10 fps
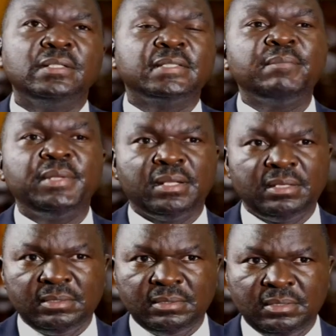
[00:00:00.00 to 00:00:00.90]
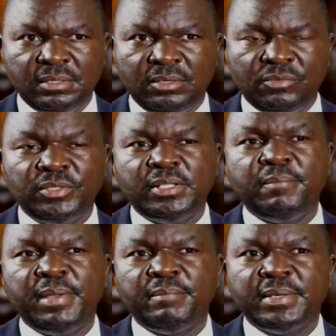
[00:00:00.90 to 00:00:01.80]
seminar for the
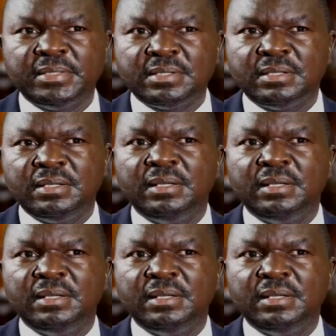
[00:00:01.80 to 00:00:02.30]
members